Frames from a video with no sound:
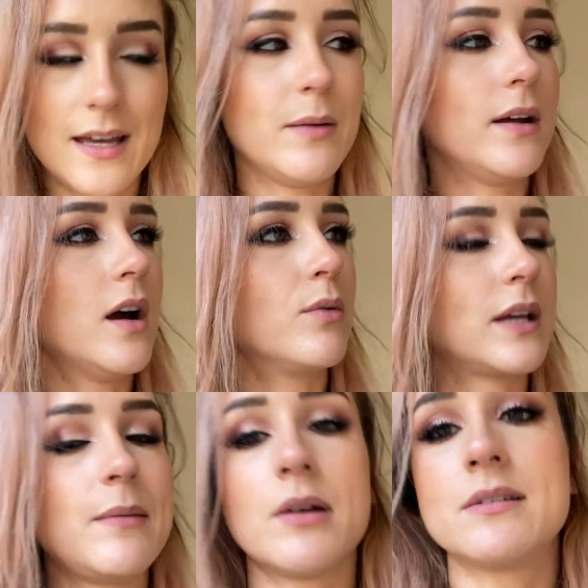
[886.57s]
Anyway, I will
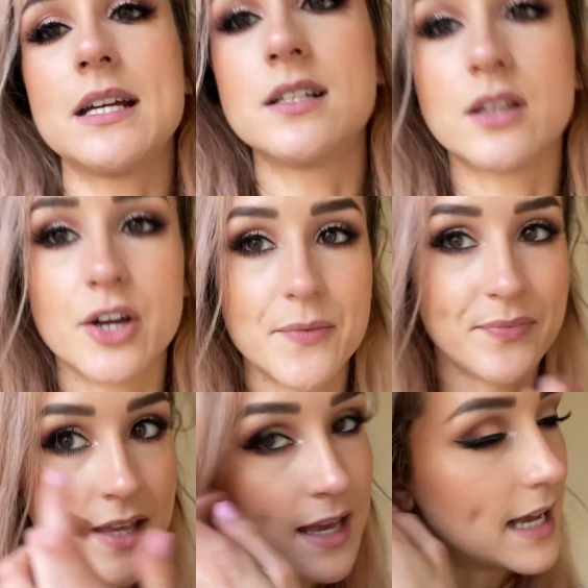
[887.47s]
keep you updated though
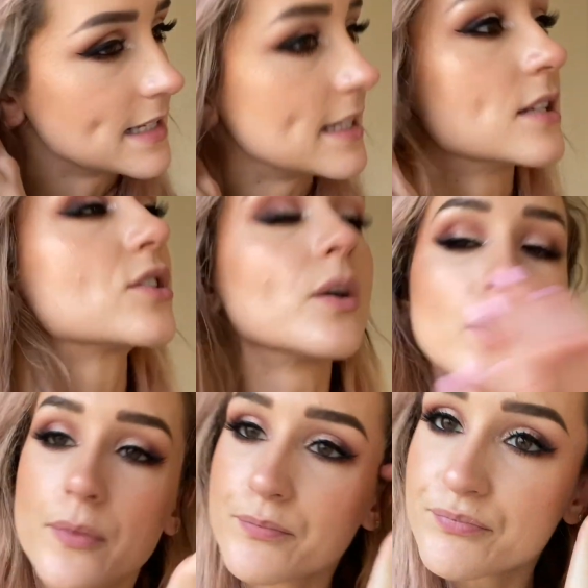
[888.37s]
as things go
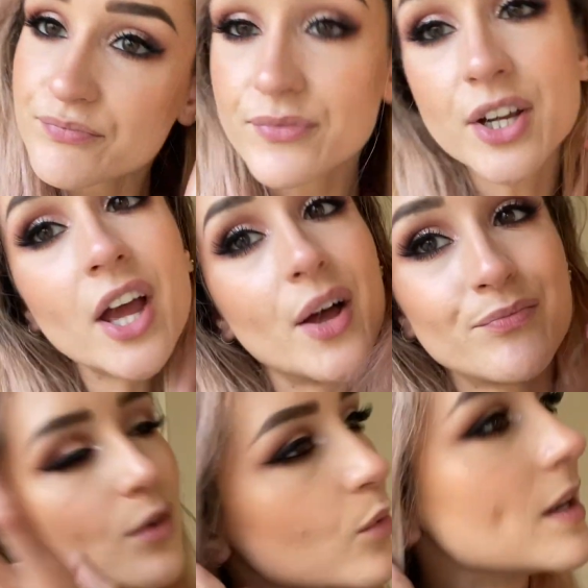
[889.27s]
on. But yeah,
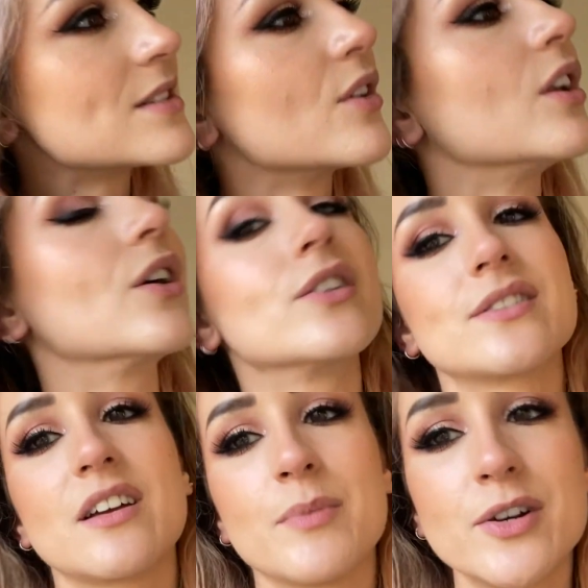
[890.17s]
all is not
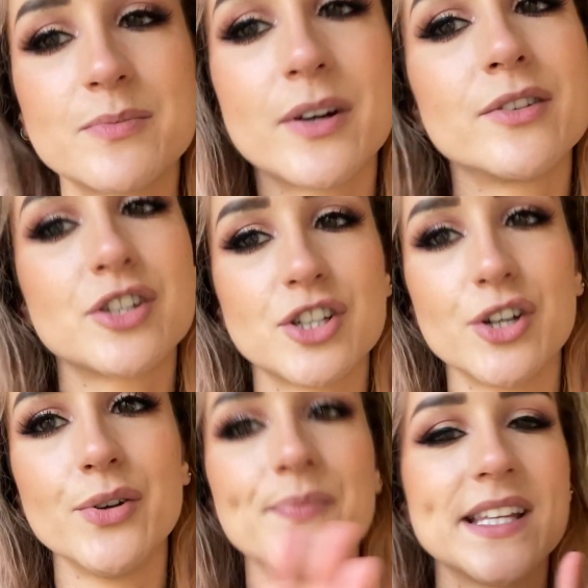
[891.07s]
lost. I postponed the
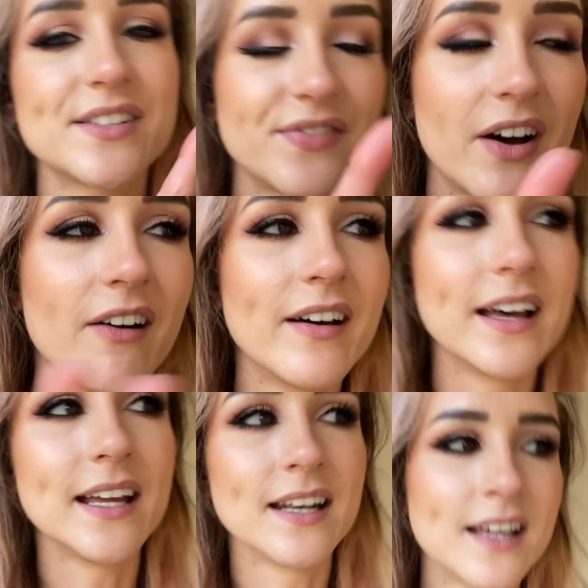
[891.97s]
shoot, it's
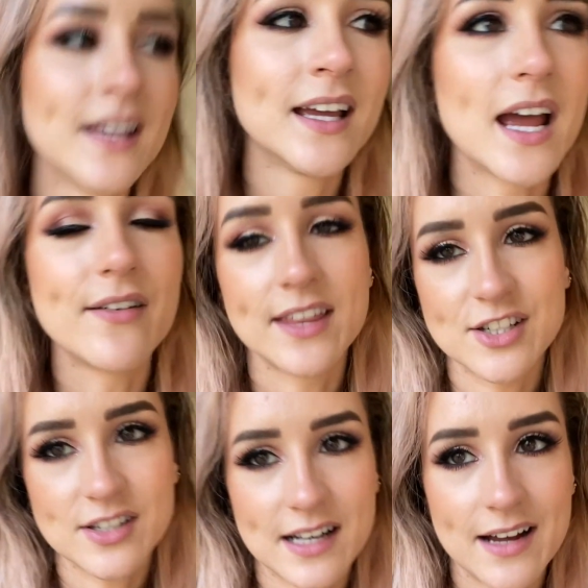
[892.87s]
fine. Everything's
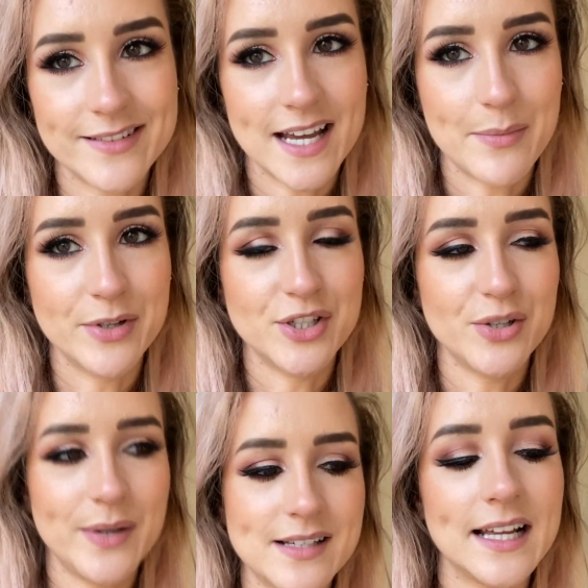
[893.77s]
just gonna have to happen
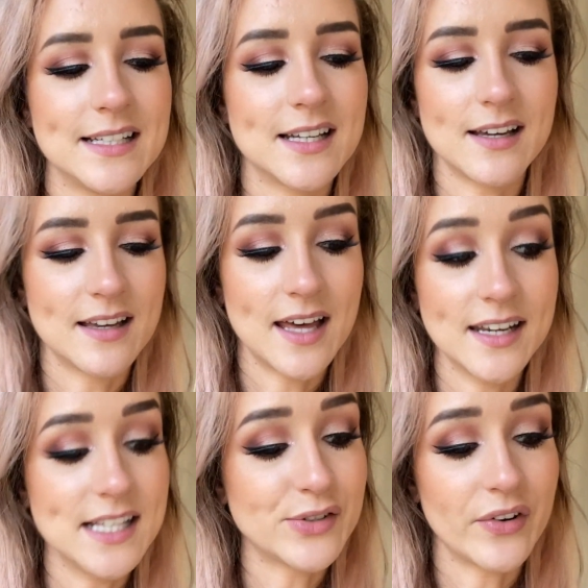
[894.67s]
two weeks later and
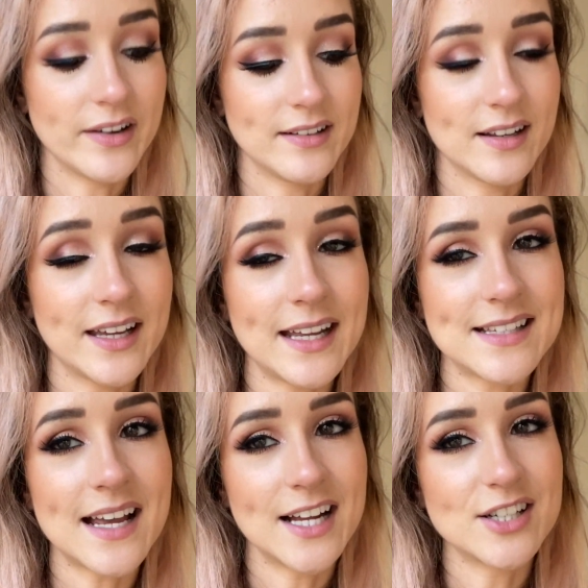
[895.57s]
it's fine. Like,
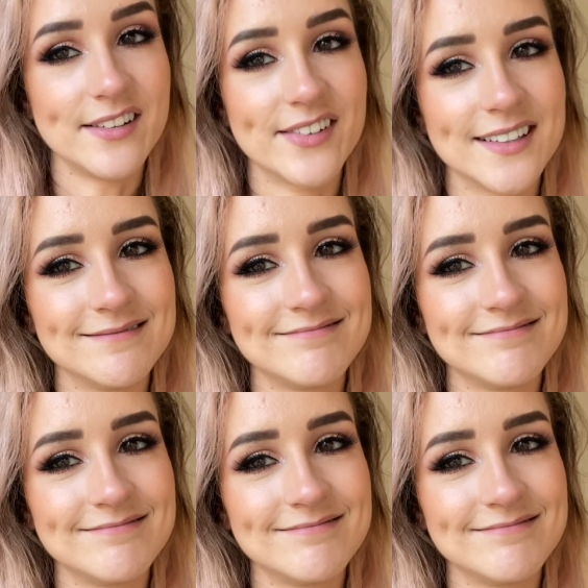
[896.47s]
it's actually fine